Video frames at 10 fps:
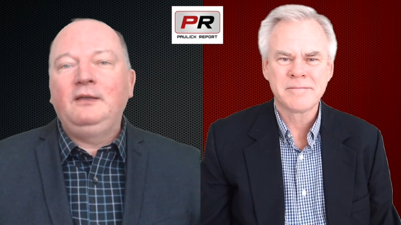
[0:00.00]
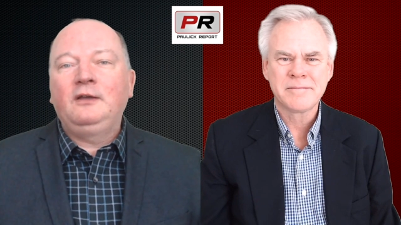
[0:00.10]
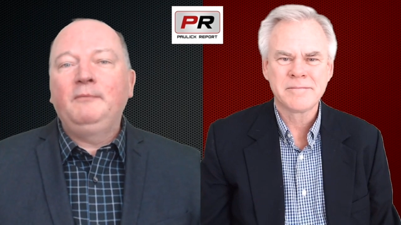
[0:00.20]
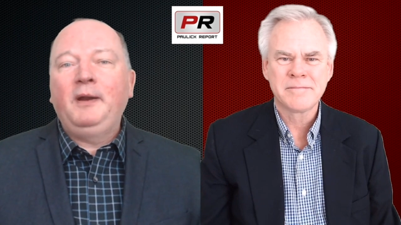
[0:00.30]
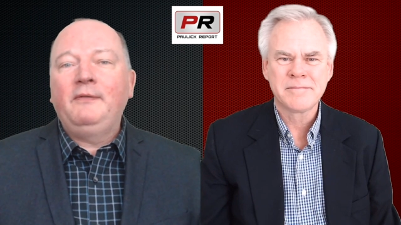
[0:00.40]
Speaker 1: how
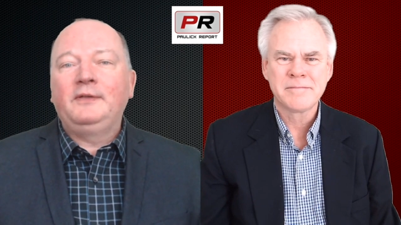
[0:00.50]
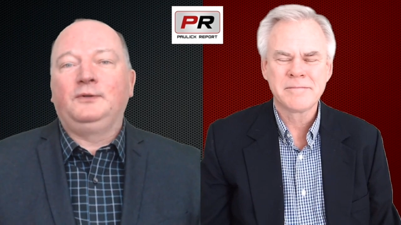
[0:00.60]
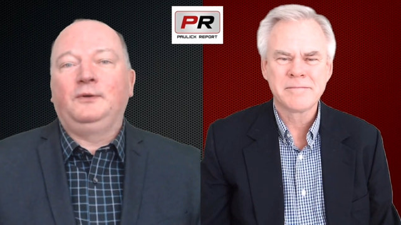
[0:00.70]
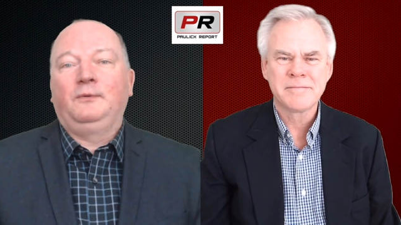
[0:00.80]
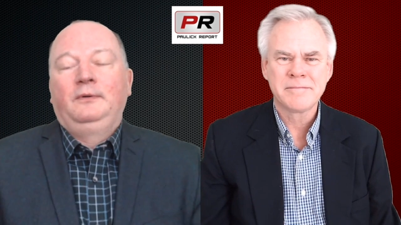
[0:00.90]
you compare
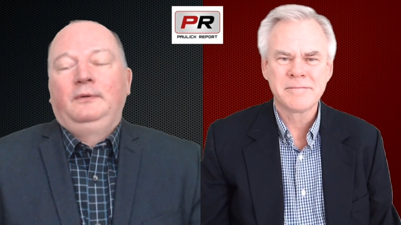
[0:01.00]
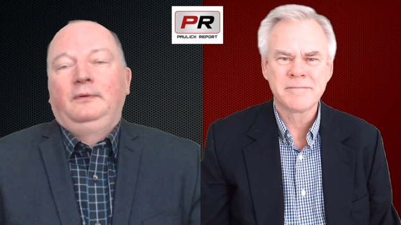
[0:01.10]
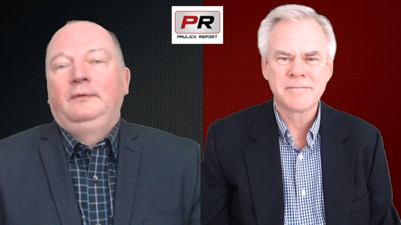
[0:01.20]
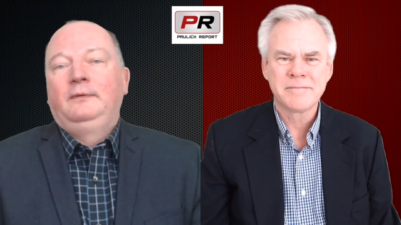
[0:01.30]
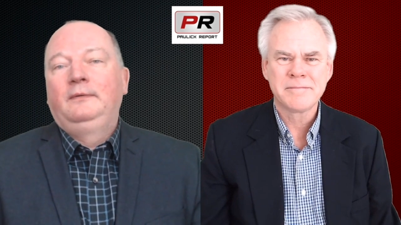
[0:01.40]
the two.
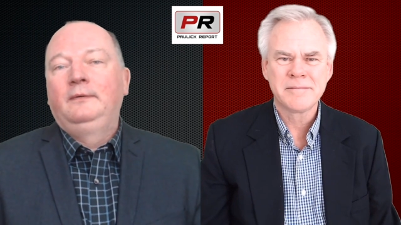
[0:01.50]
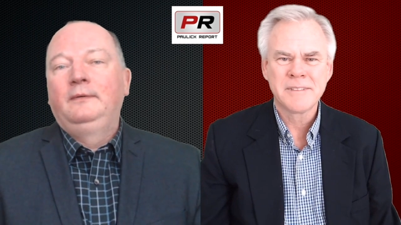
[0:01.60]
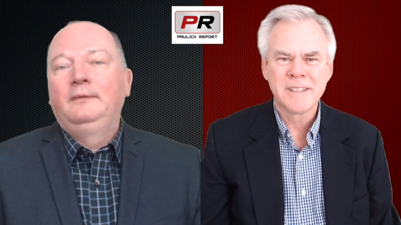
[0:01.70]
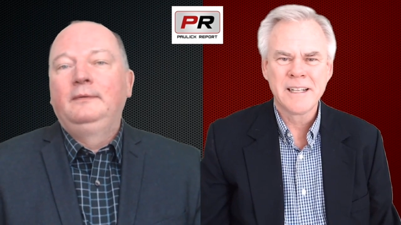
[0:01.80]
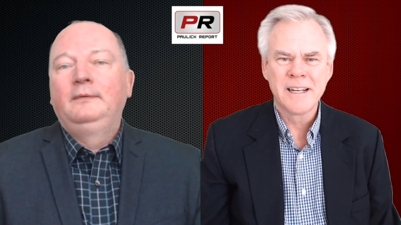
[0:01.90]

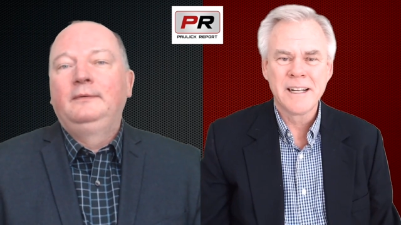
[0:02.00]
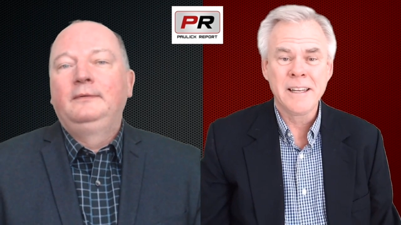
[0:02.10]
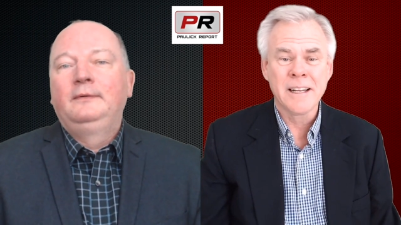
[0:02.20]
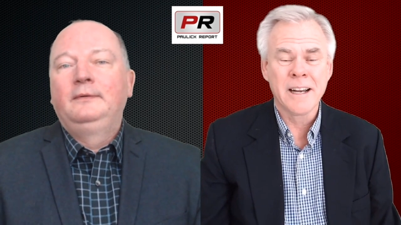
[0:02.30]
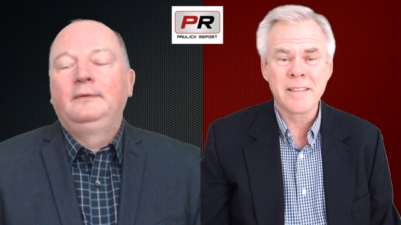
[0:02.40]

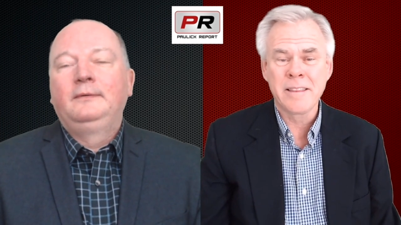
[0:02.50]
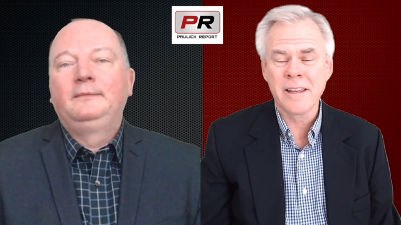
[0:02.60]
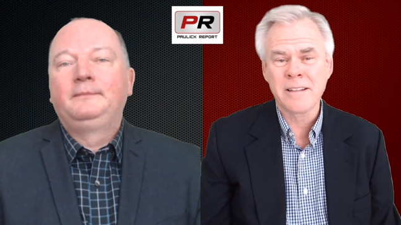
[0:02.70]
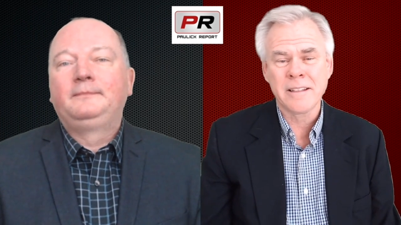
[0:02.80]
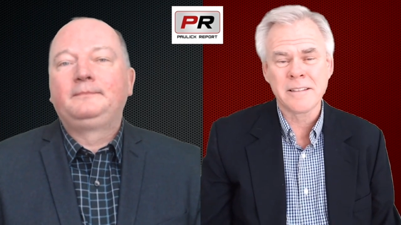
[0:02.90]
Speaker 2: Yeah, I
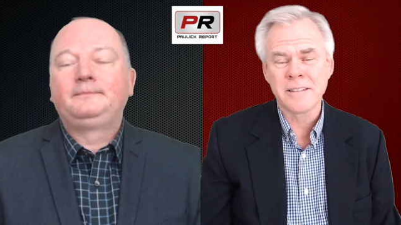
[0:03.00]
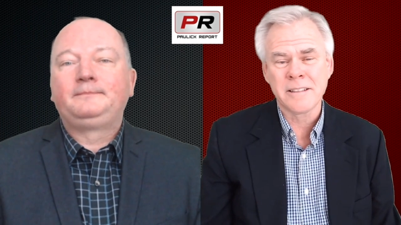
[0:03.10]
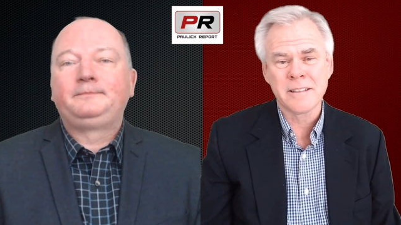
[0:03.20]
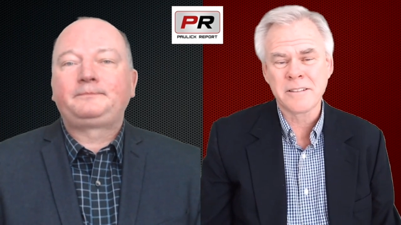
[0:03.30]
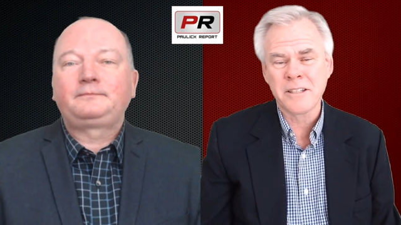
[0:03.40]
think that
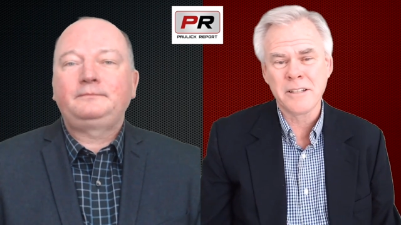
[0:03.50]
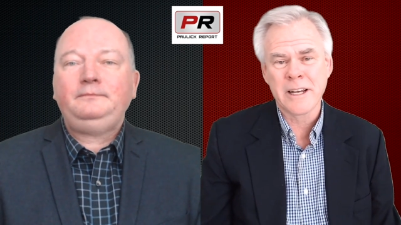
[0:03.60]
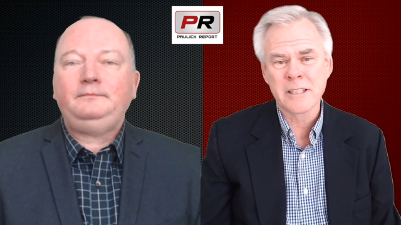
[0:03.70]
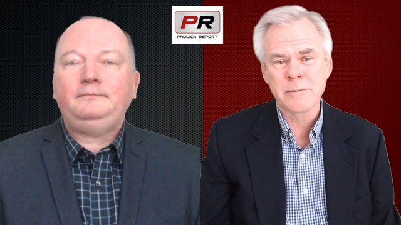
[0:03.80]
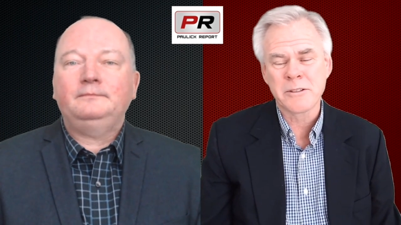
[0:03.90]
uh, Steve
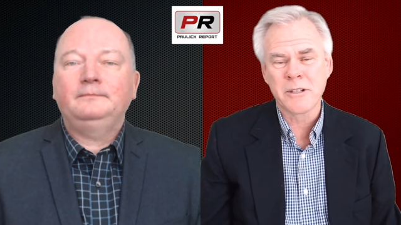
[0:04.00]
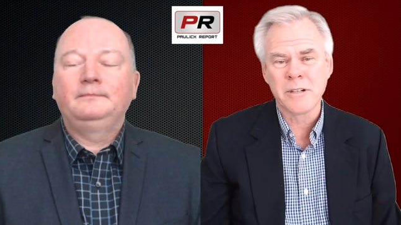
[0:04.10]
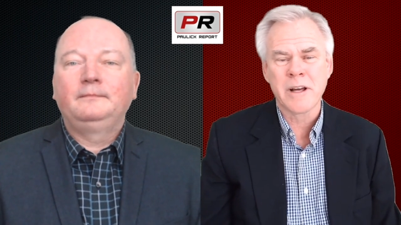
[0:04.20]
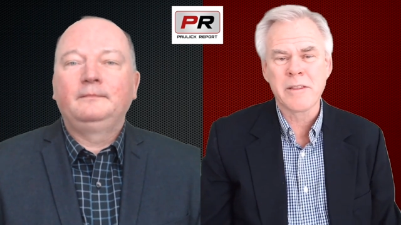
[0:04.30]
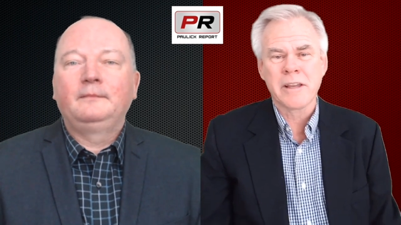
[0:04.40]
Asmussen,
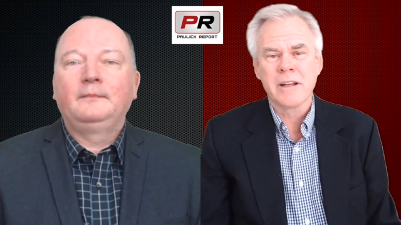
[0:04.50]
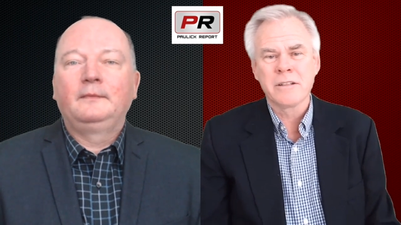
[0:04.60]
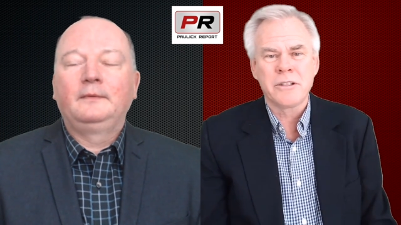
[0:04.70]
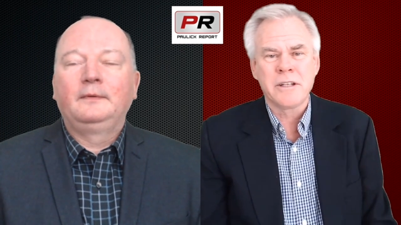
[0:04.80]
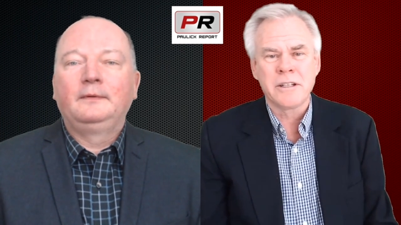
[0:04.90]
if nothing
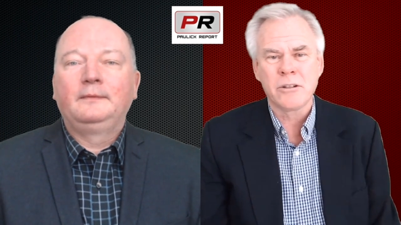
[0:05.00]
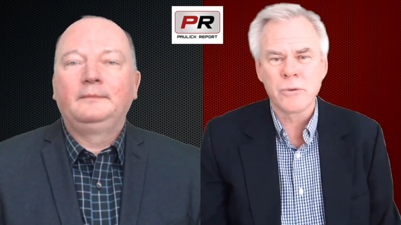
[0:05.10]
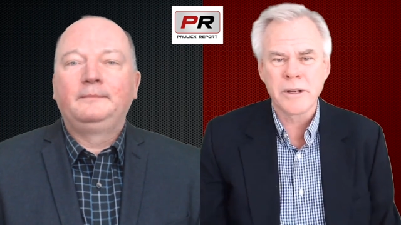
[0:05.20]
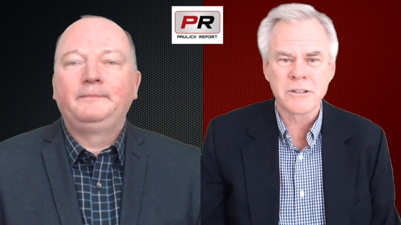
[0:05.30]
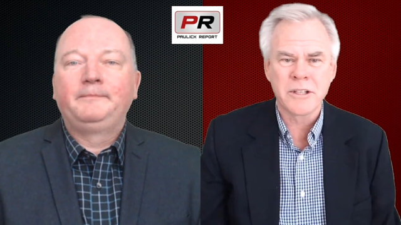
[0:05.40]
else, should get the
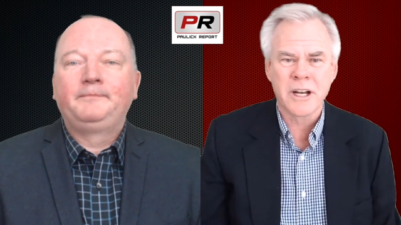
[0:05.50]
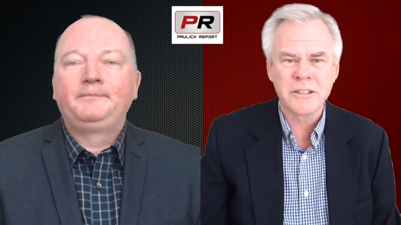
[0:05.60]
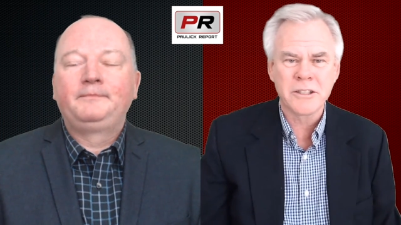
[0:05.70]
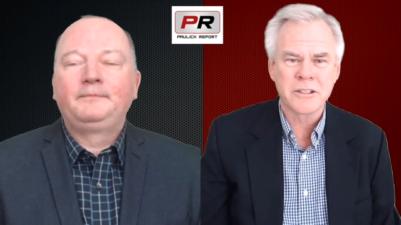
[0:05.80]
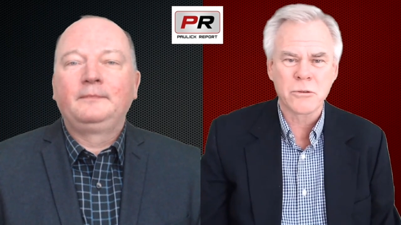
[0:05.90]
Reader's
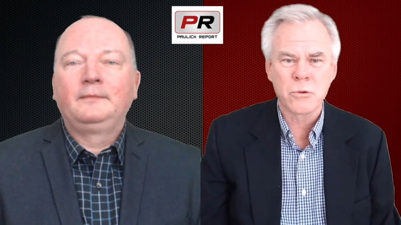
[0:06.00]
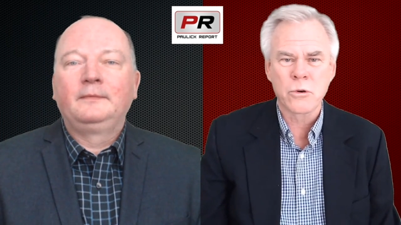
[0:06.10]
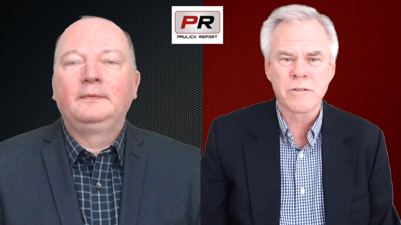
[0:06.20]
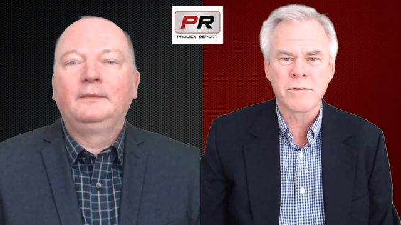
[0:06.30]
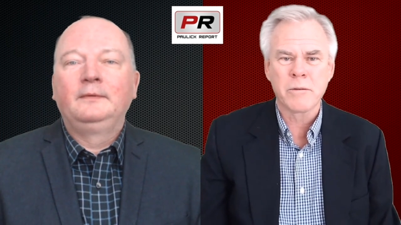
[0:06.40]
Digest
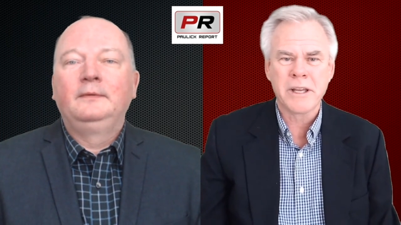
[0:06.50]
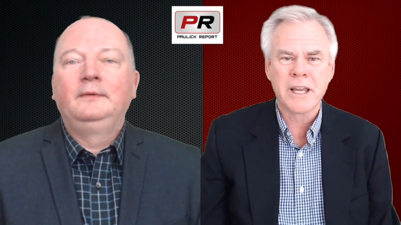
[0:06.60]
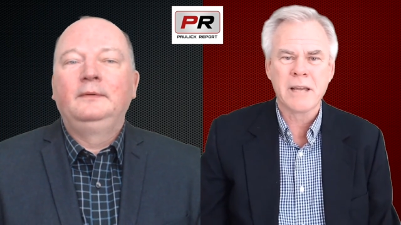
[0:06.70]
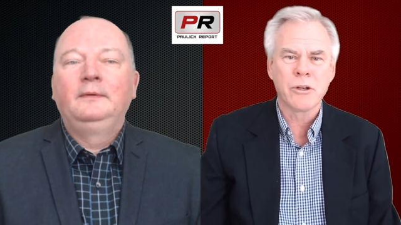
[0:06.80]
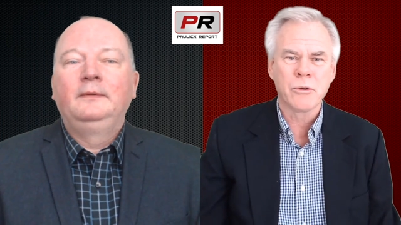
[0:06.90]
Award for
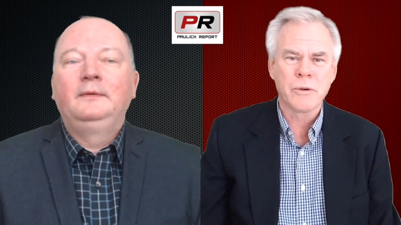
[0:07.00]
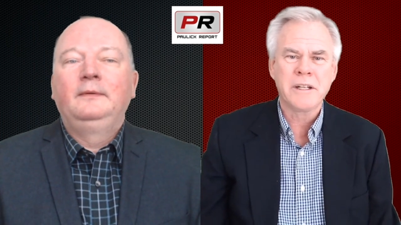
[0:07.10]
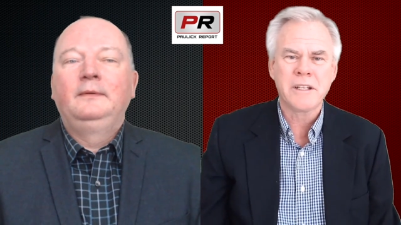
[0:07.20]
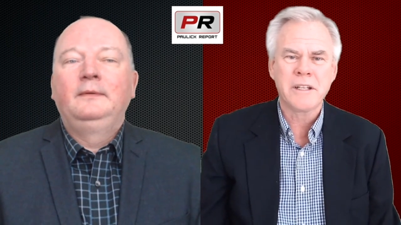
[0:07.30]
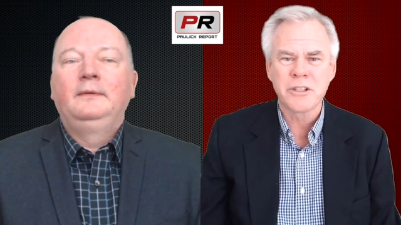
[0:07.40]
being able to
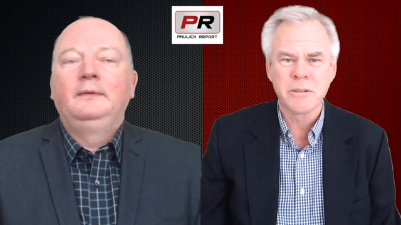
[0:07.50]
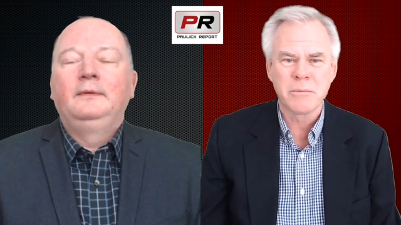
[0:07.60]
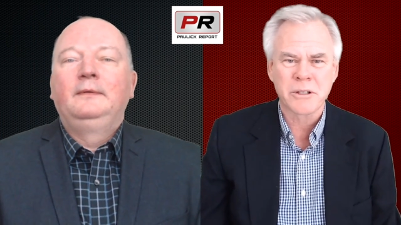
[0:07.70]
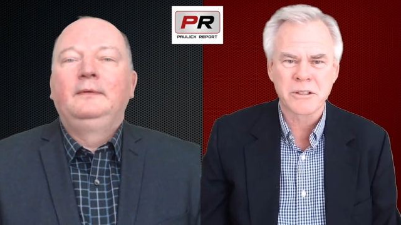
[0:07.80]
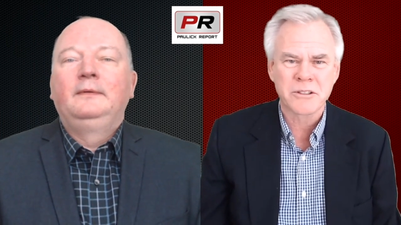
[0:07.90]
read
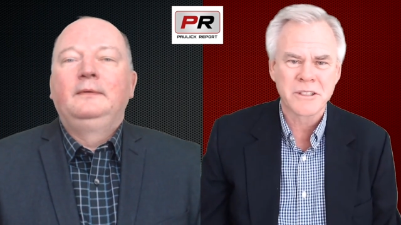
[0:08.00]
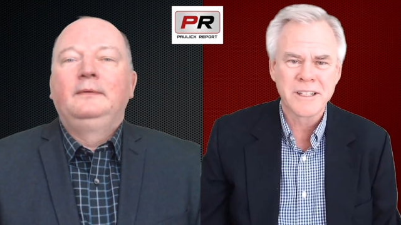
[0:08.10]
condition books